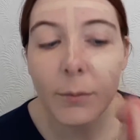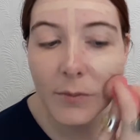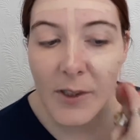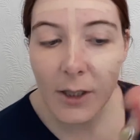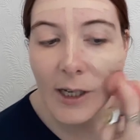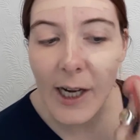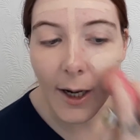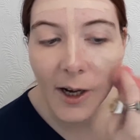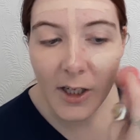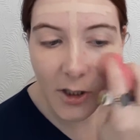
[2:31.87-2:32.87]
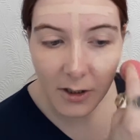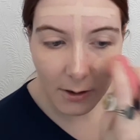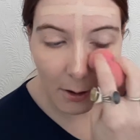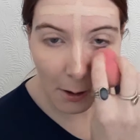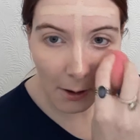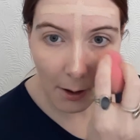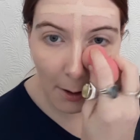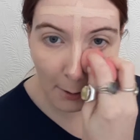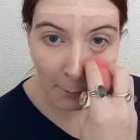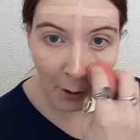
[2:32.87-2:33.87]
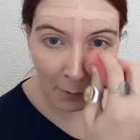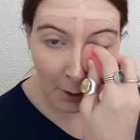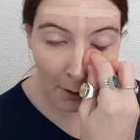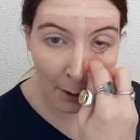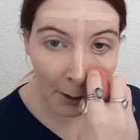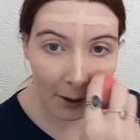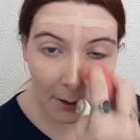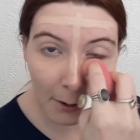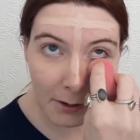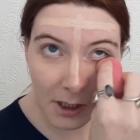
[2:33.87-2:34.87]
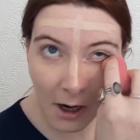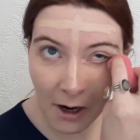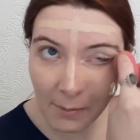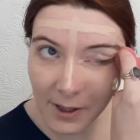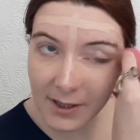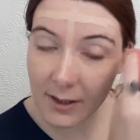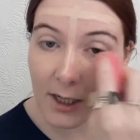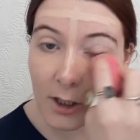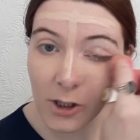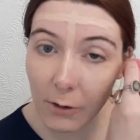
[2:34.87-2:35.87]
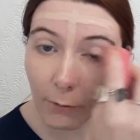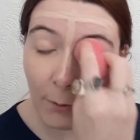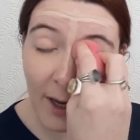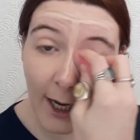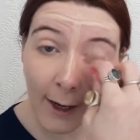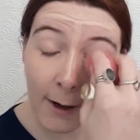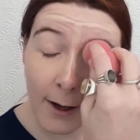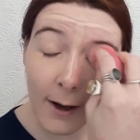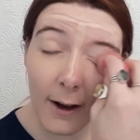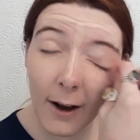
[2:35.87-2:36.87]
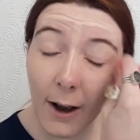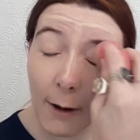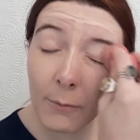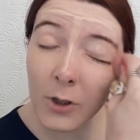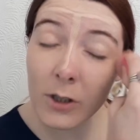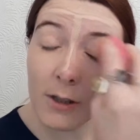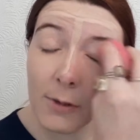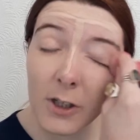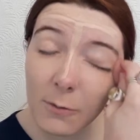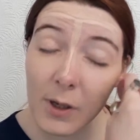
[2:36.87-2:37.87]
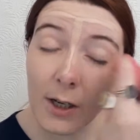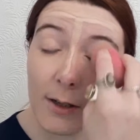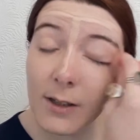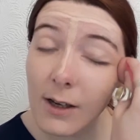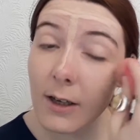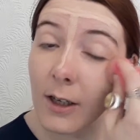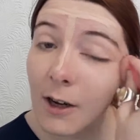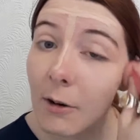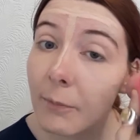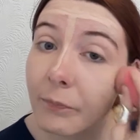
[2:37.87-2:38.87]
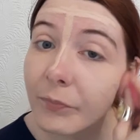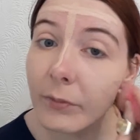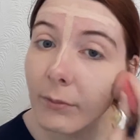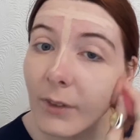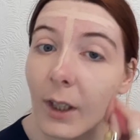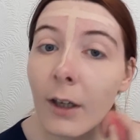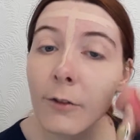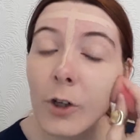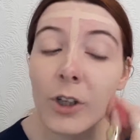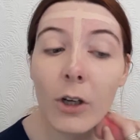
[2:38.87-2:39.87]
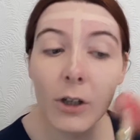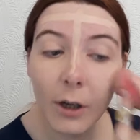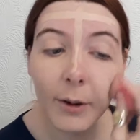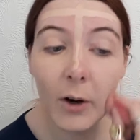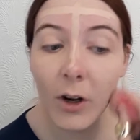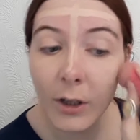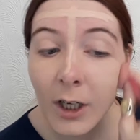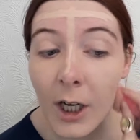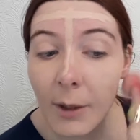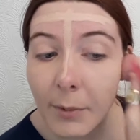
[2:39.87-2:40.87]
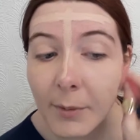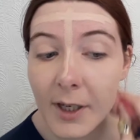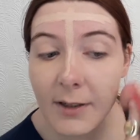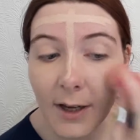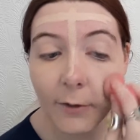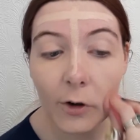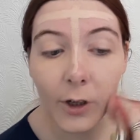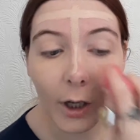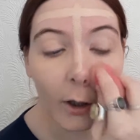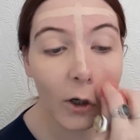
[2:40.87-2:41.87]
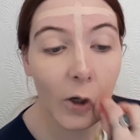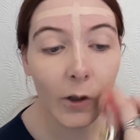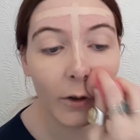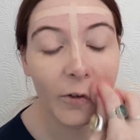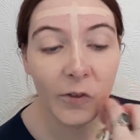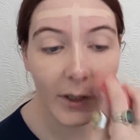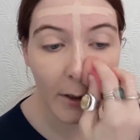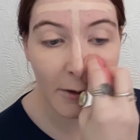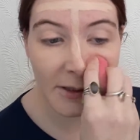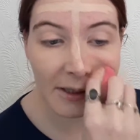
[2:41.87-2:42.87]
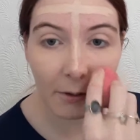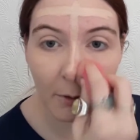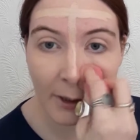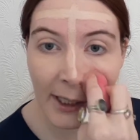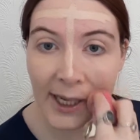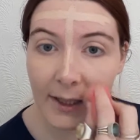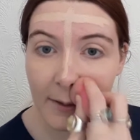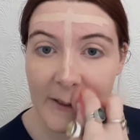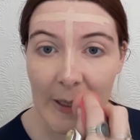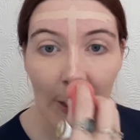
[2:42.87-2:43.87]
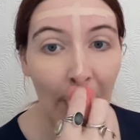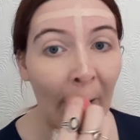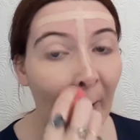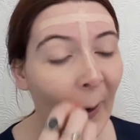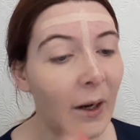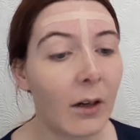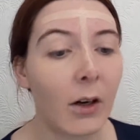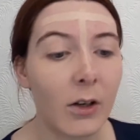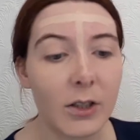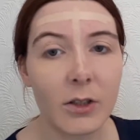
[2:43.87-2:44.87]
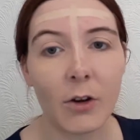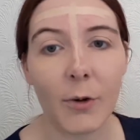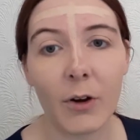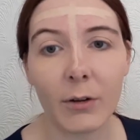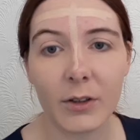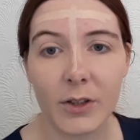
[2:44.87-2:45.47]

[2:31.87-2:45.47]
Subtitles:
So yeah, I just, at the moment, time is an issue for me. Not so much because, you know, I've got a lot going on, but because I've got a lot of videos that I want to get done so